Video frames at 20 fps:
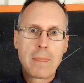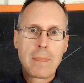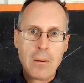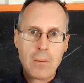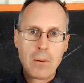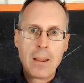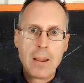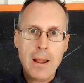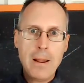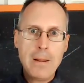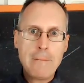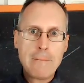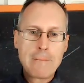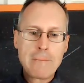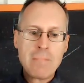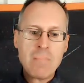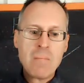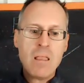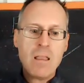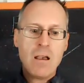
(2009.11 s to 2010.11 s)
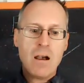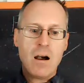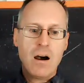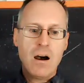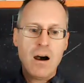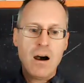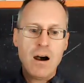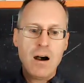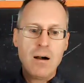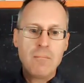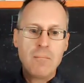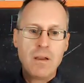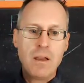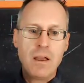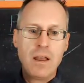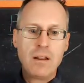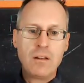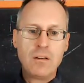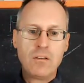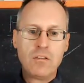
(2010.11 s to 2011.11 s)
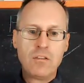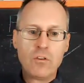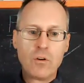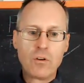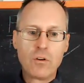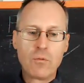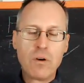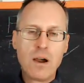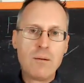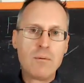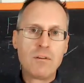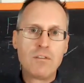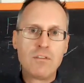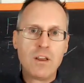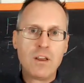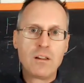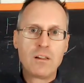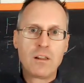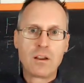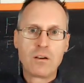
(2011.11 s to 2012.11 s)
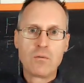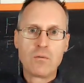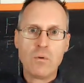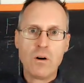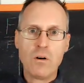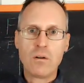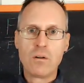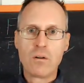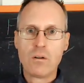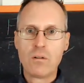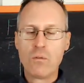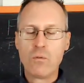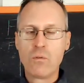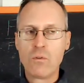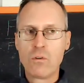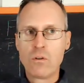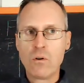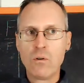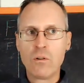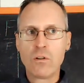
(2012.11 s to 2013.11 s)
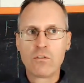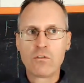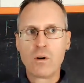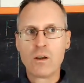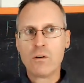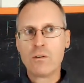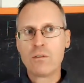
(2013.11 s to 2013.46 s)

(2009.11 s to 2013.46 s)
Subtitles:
Okay? And so you're probably saying like, well, Golis,